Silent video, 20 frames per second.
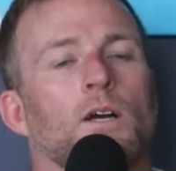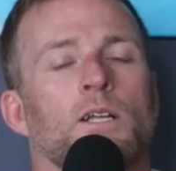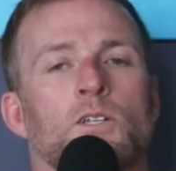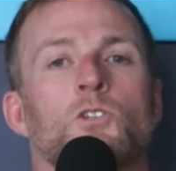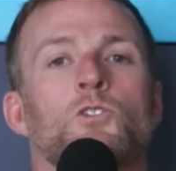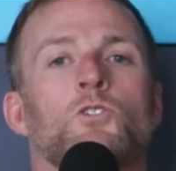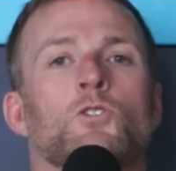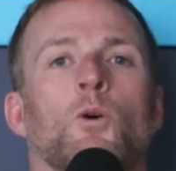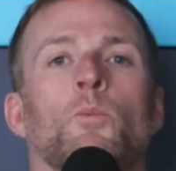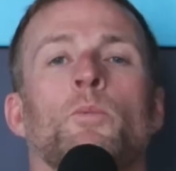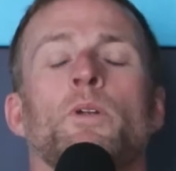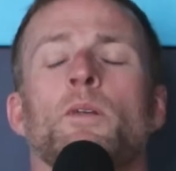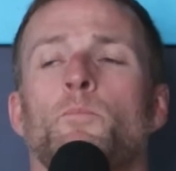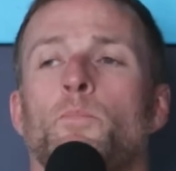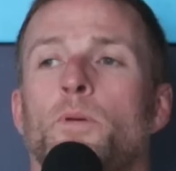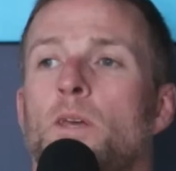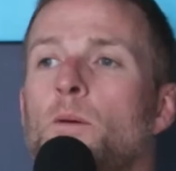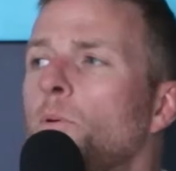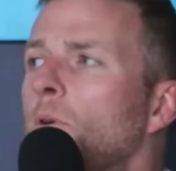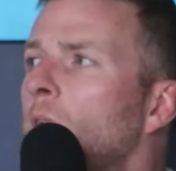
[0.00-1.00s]
And so many
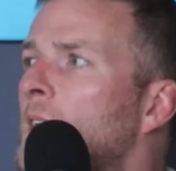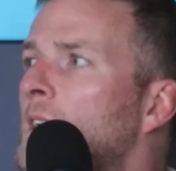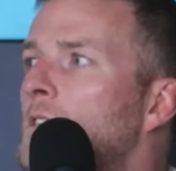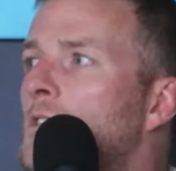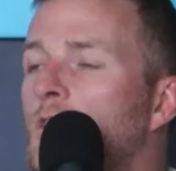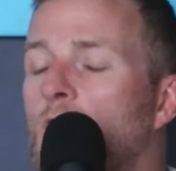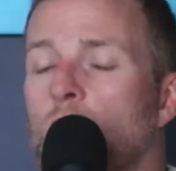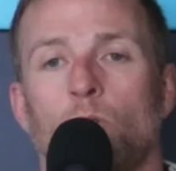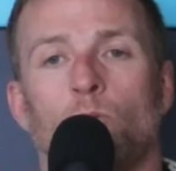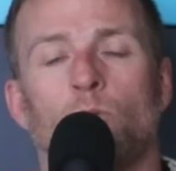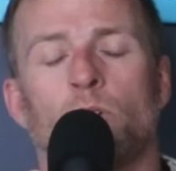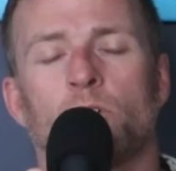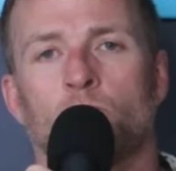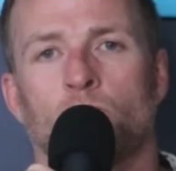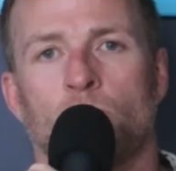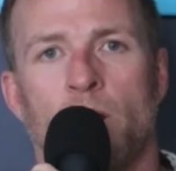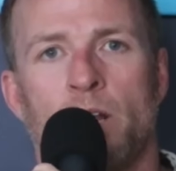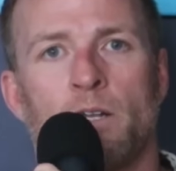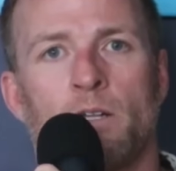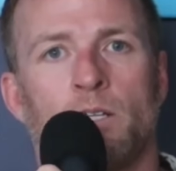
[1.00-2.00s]
people get so
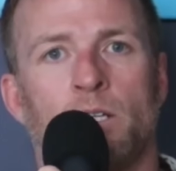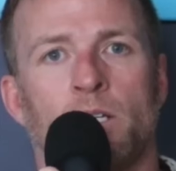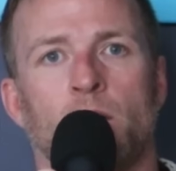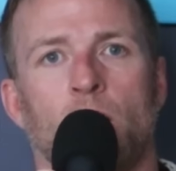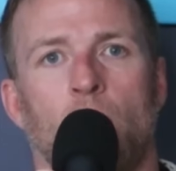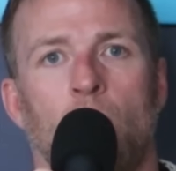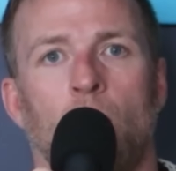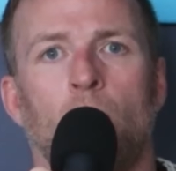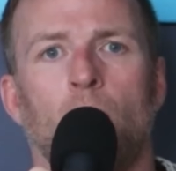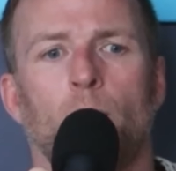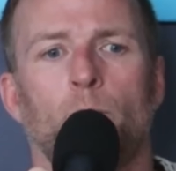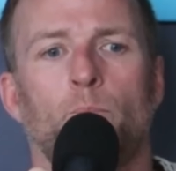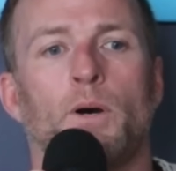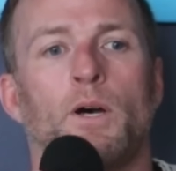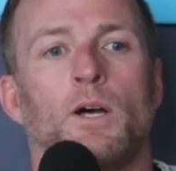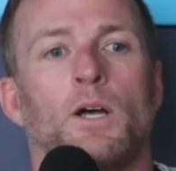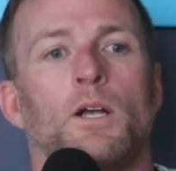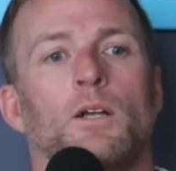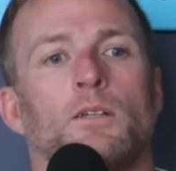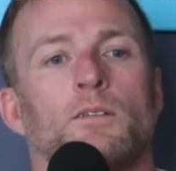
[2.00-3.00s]
adrenalined up
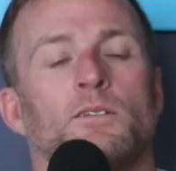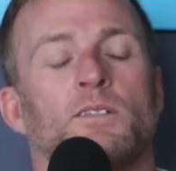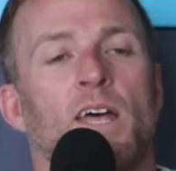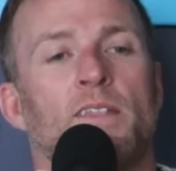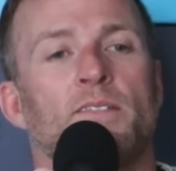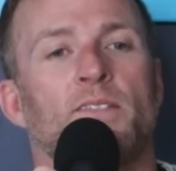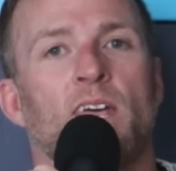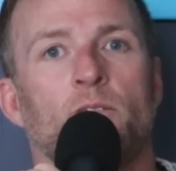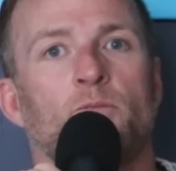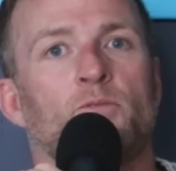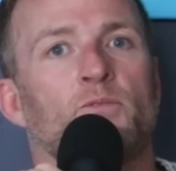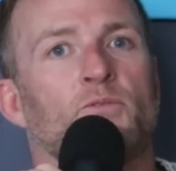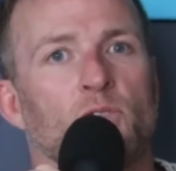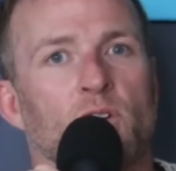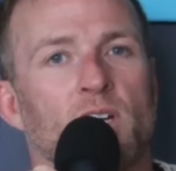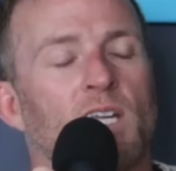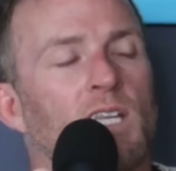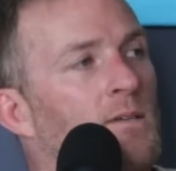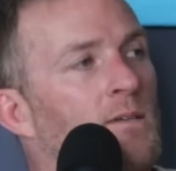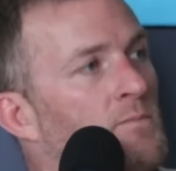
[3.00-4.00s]
that they
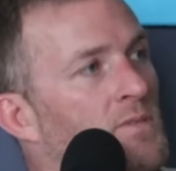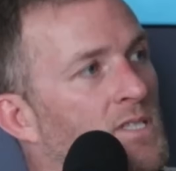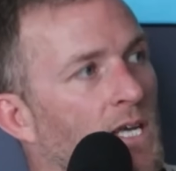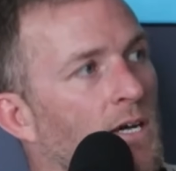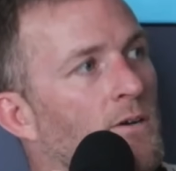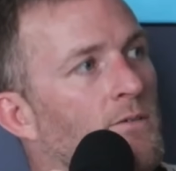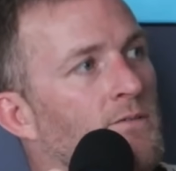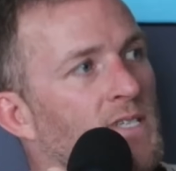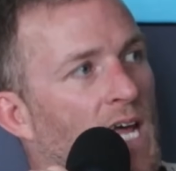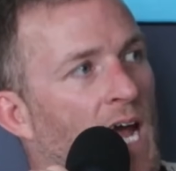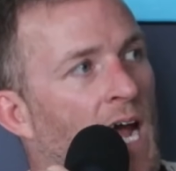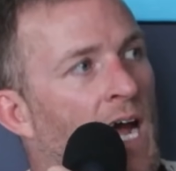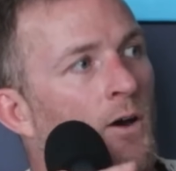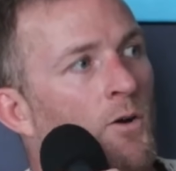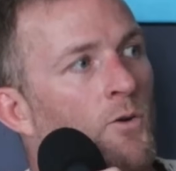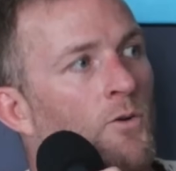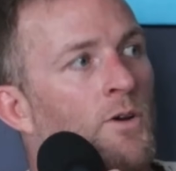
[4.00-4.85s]
freak themselves out.